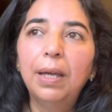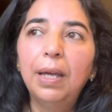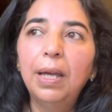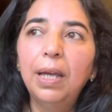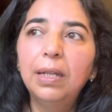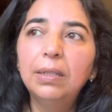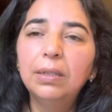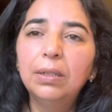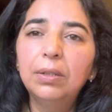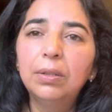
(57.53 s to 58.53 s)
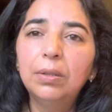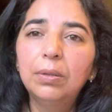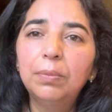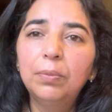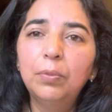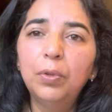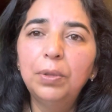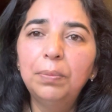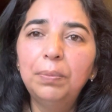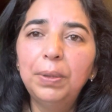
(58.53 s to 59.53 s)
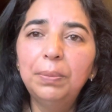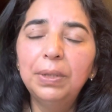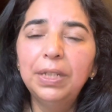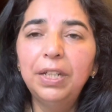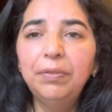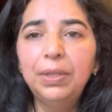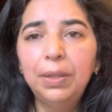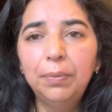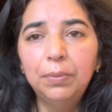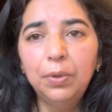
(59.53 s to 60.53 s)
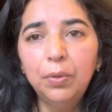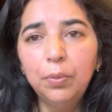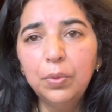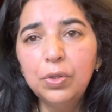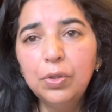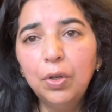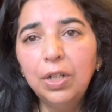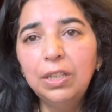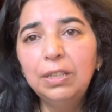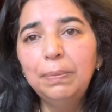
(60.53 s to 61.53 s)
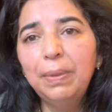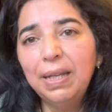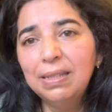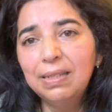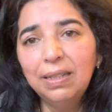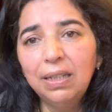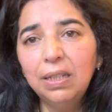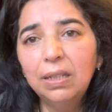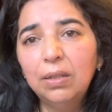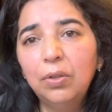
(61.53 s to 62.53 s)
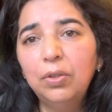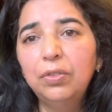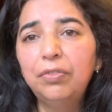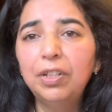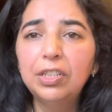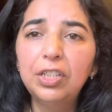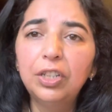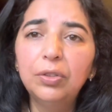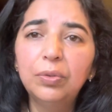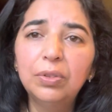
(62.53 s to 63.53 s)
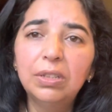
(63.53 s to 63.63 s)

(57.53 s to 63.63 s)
And what people gave them was not the best thing or the freshly cooked